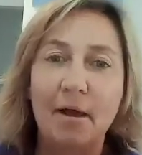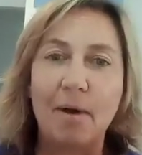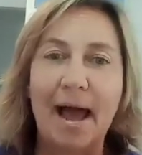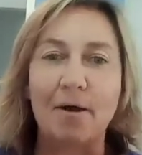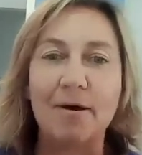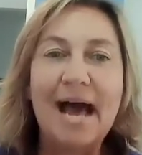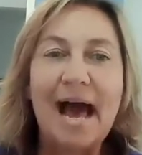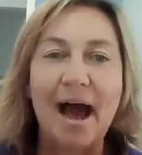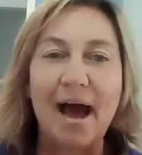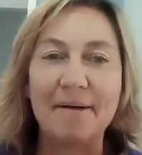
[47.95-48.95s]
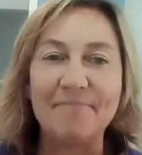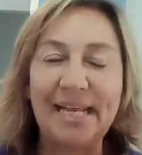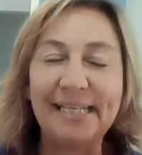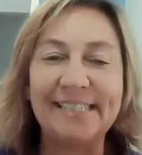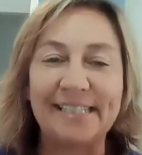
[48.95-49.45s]
Wow.
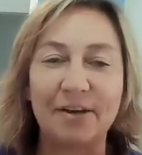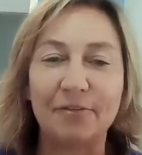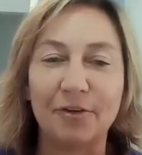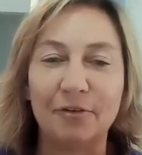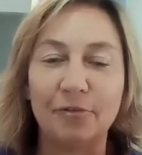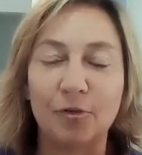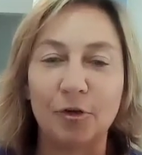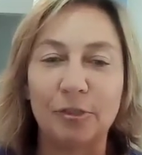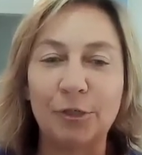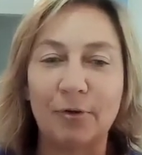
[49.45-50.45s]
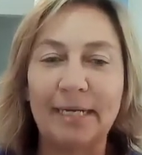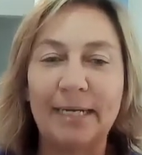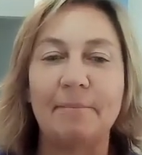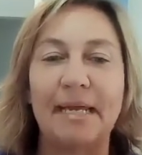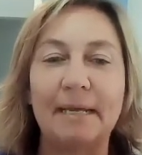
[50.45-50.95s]
Thanks, Jennifer, for
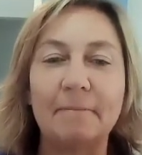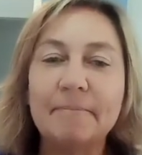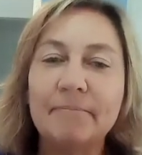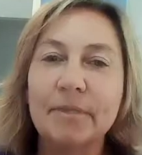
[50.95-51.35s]
joining me.